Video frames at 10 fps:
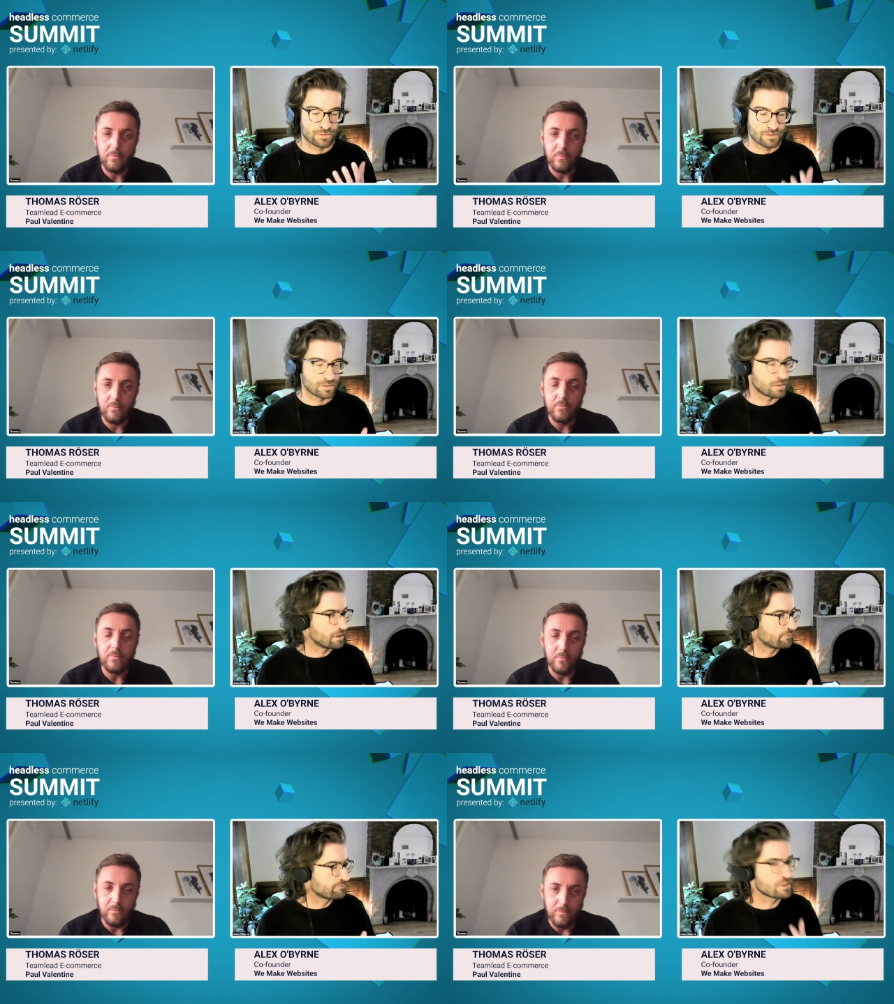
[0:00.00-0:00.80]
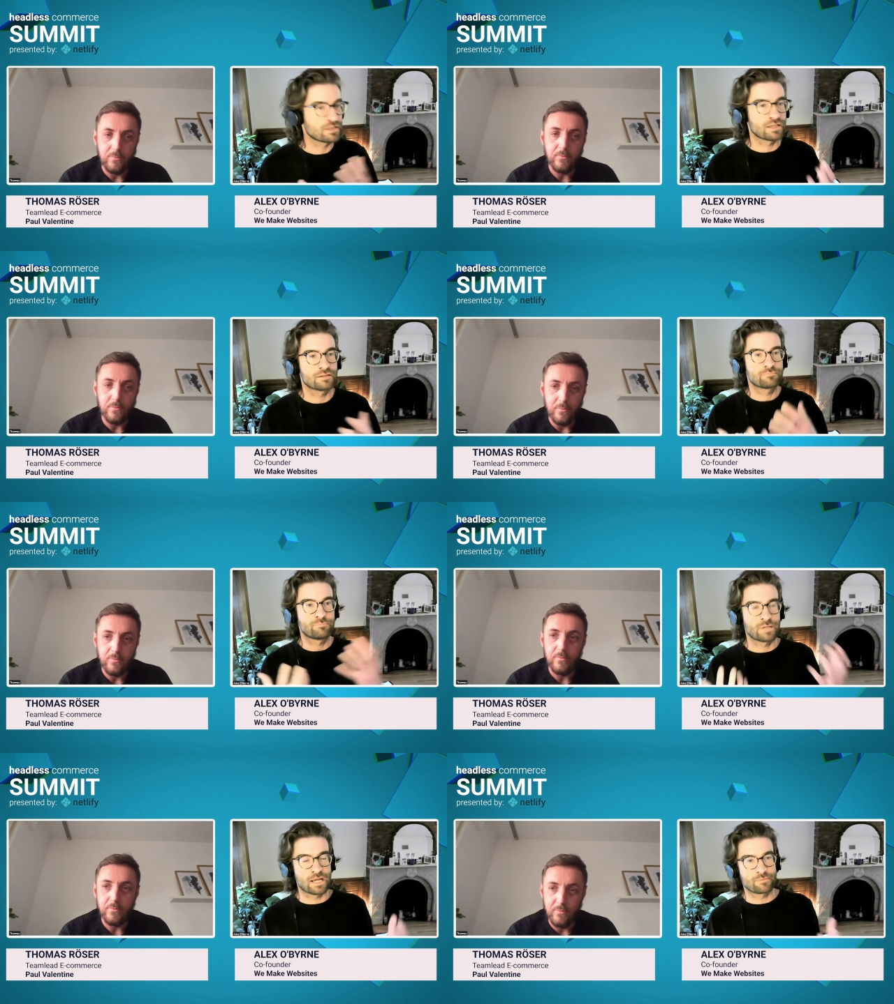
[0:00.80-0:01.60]
Speaker 1: uh, feeling
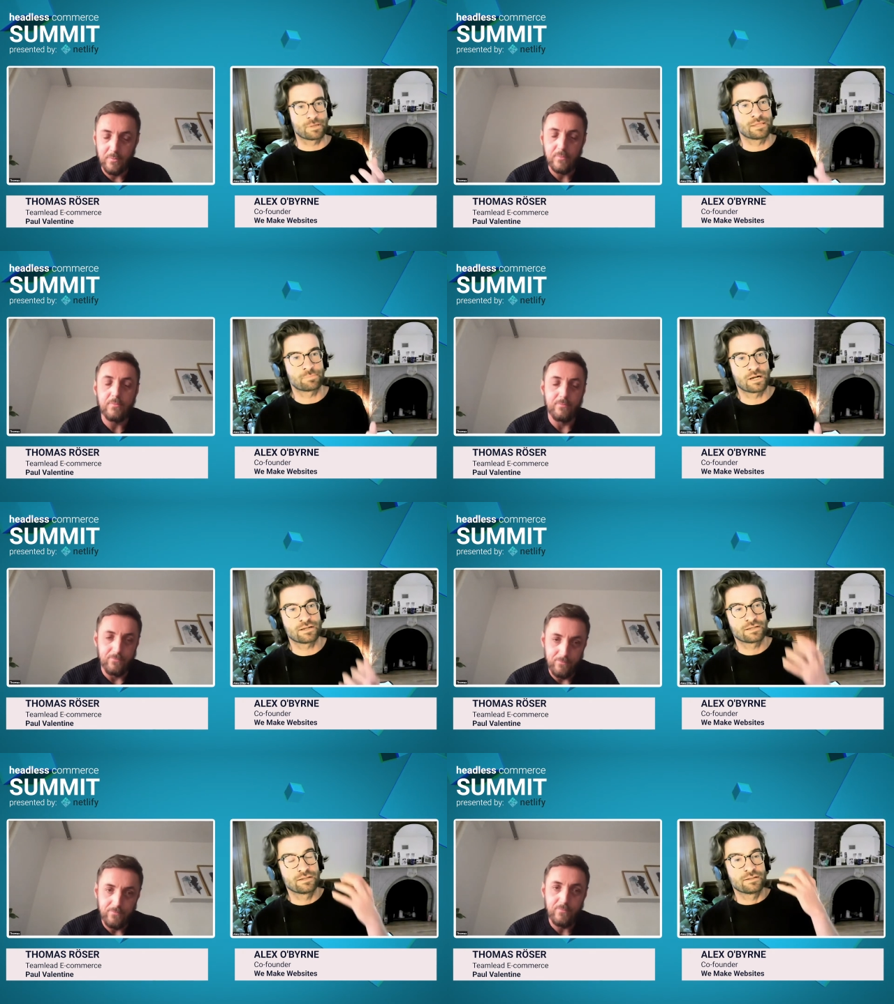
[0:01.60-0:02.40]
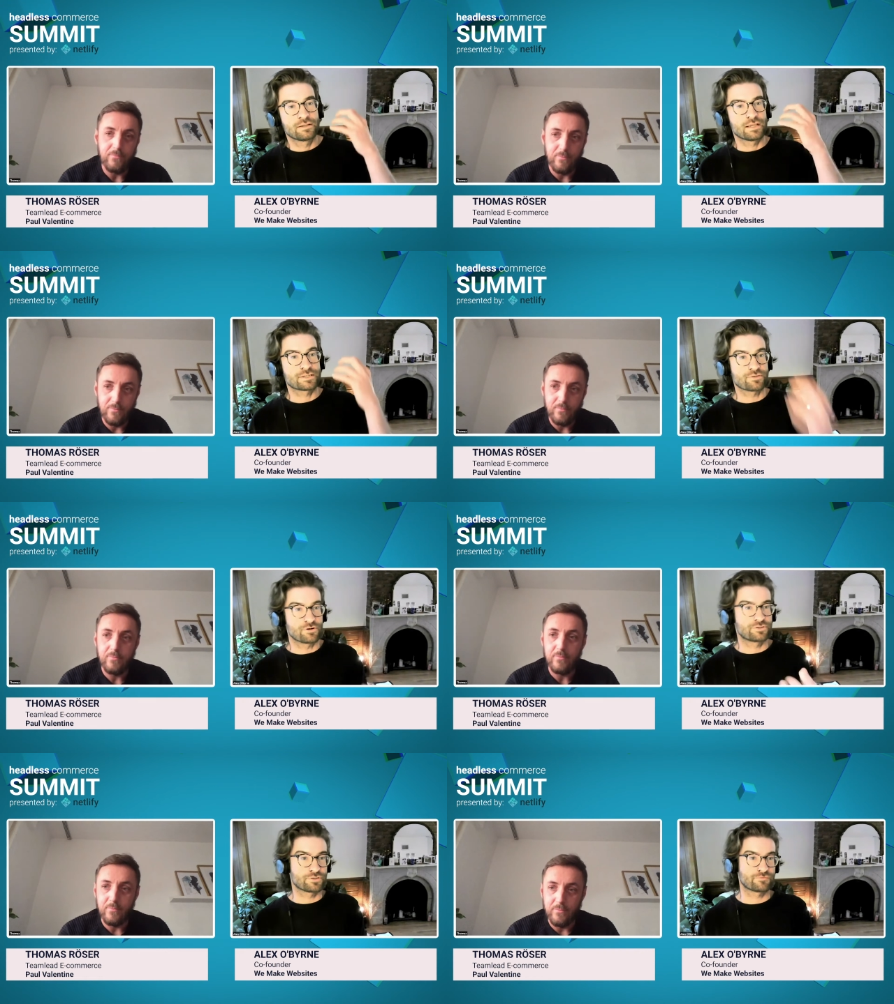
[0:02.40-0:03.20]
behind, behind the brand, it's not
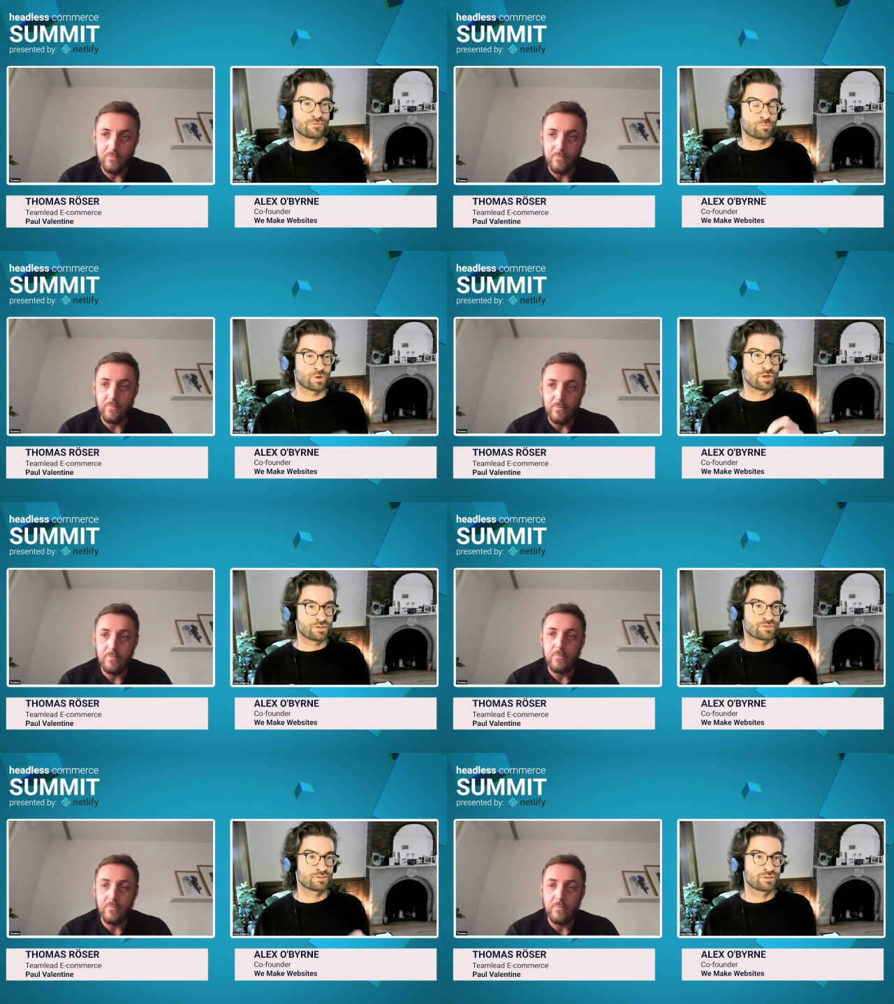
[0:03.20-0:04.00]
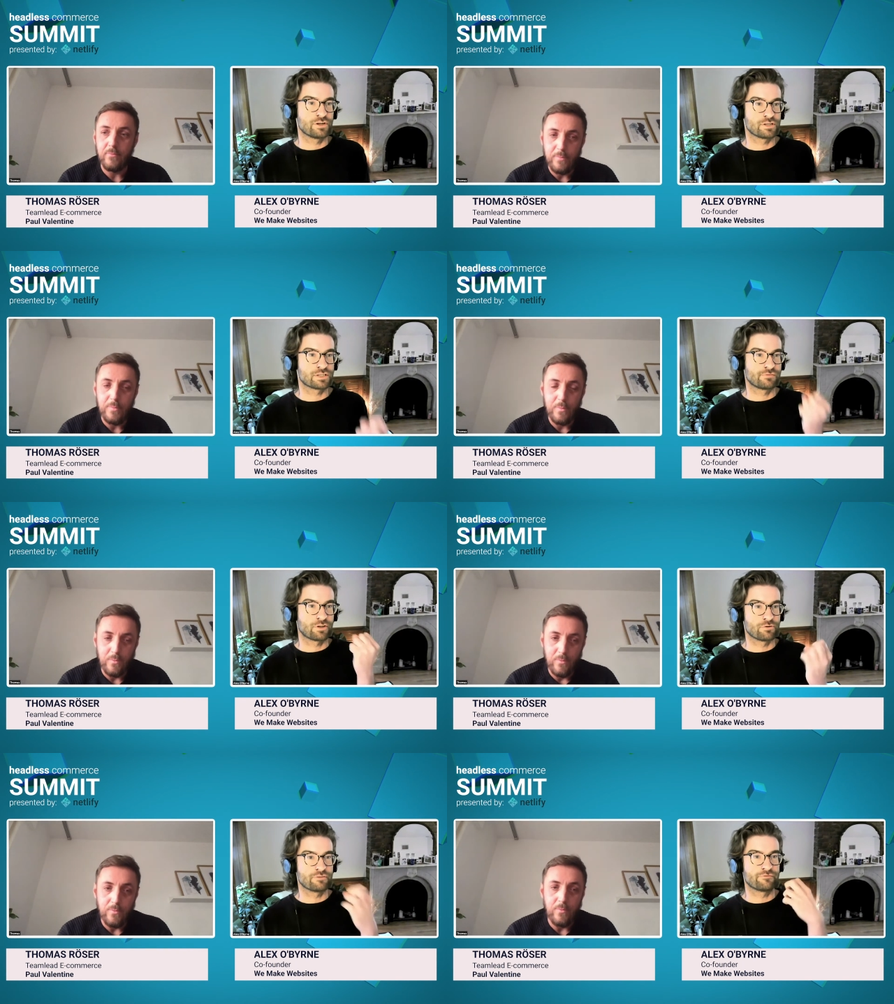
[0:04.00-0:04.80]
just the words, you know, it's the tone
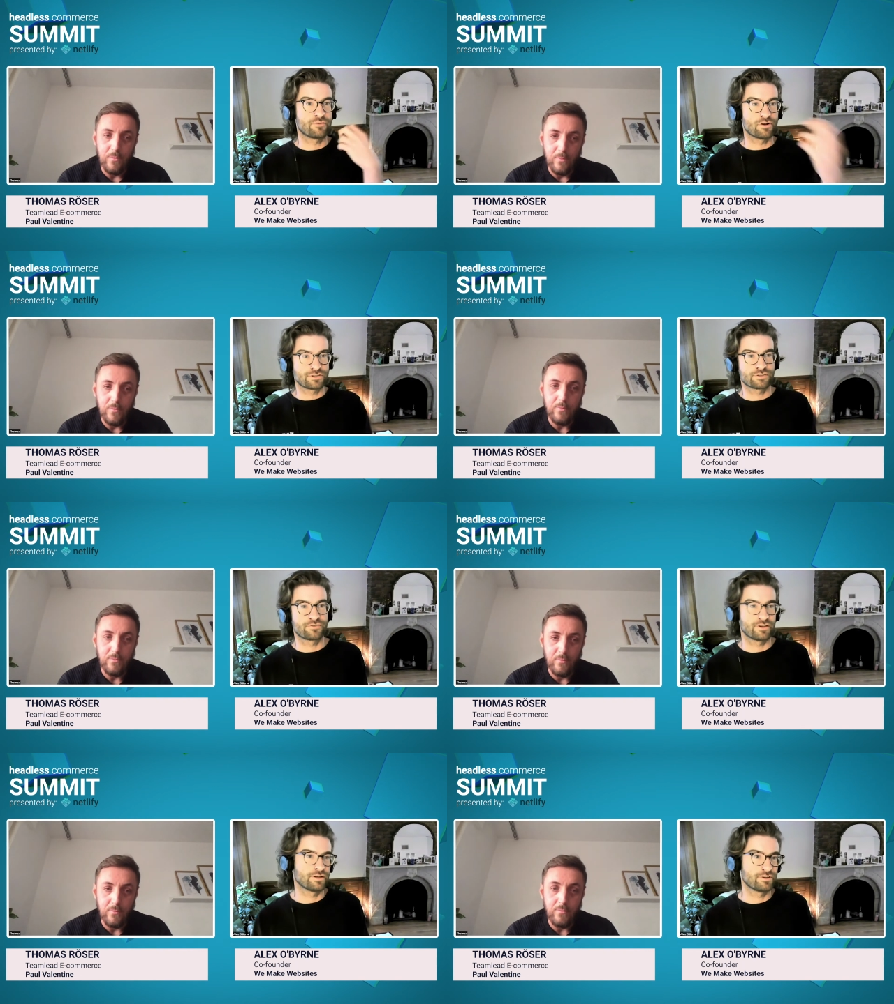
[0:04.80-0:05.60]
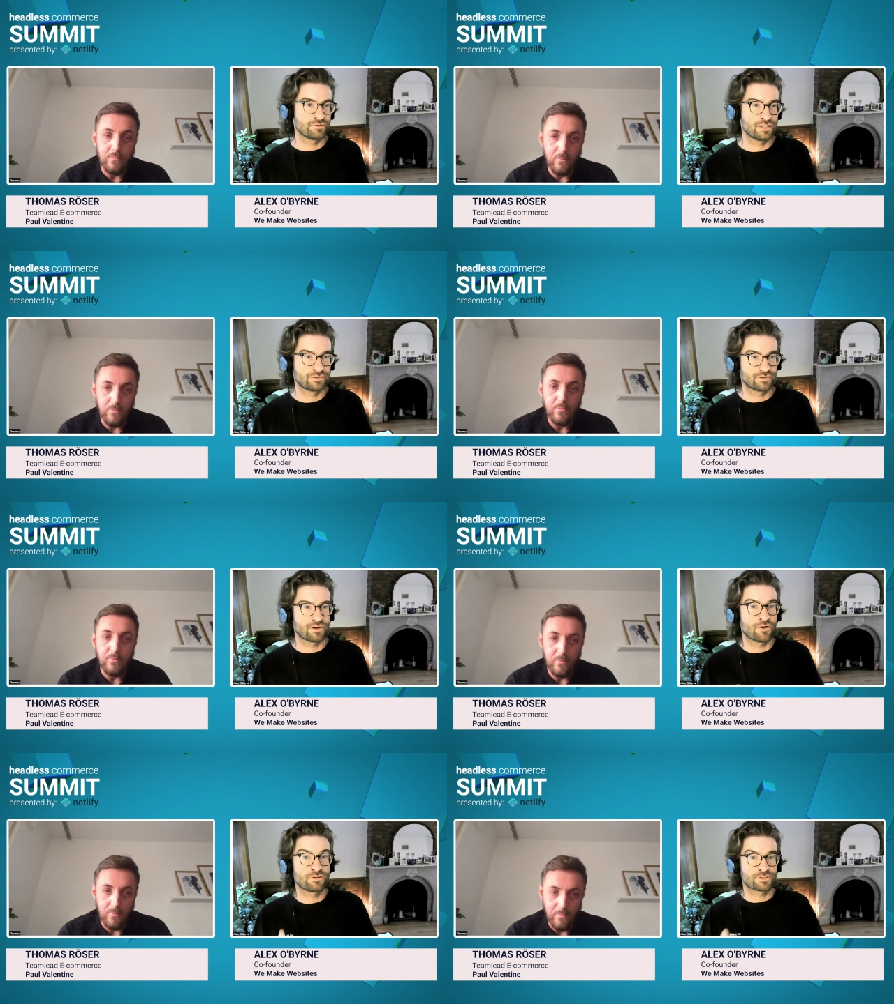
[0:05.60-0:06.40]
of voice that you need to
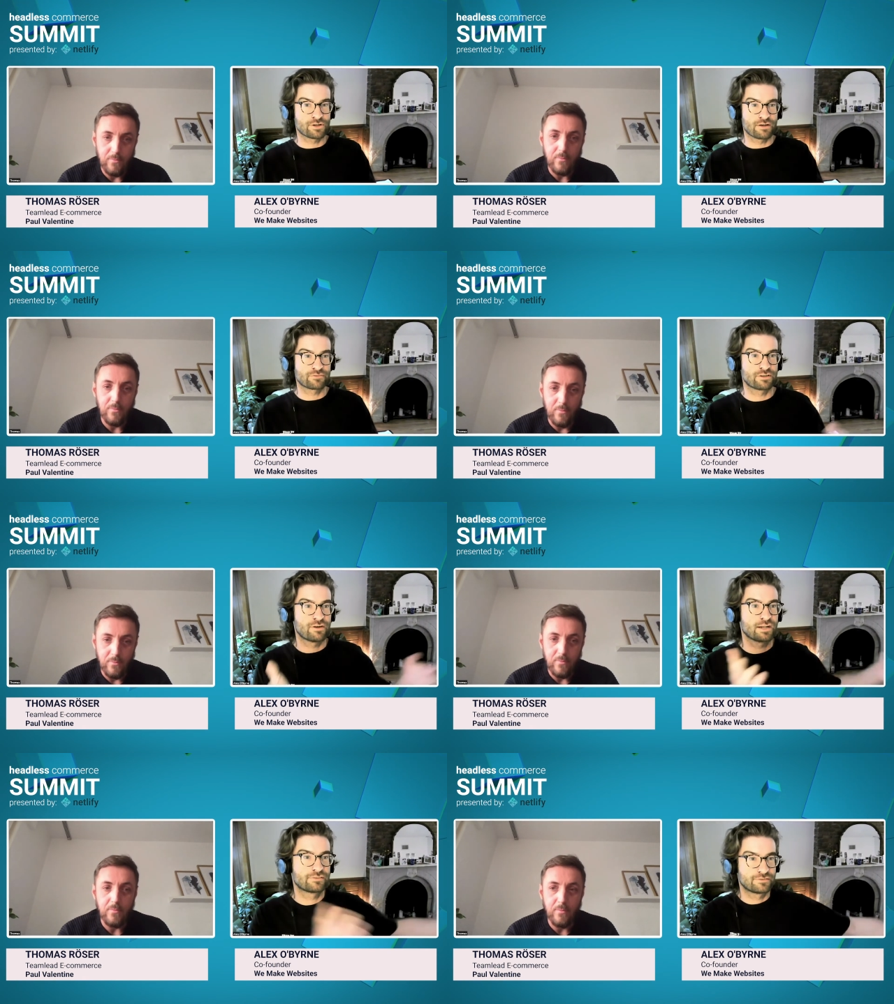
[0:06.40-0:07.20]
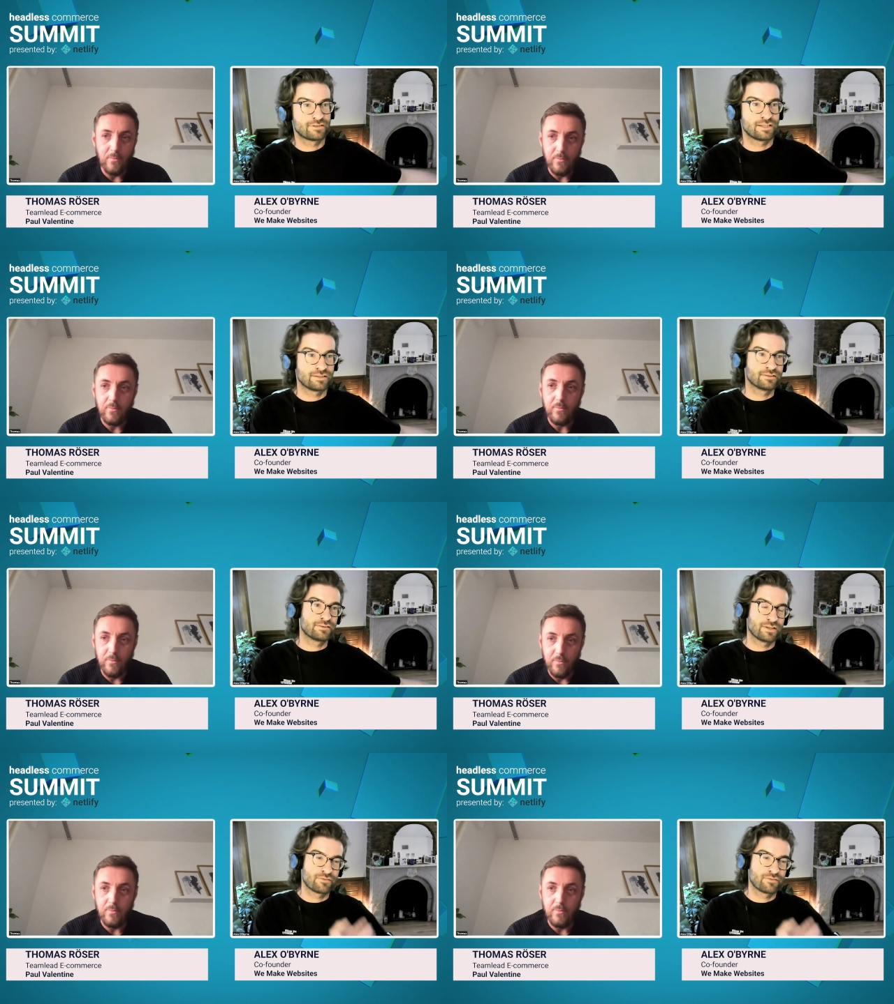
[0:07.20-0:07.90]
also have correct in the other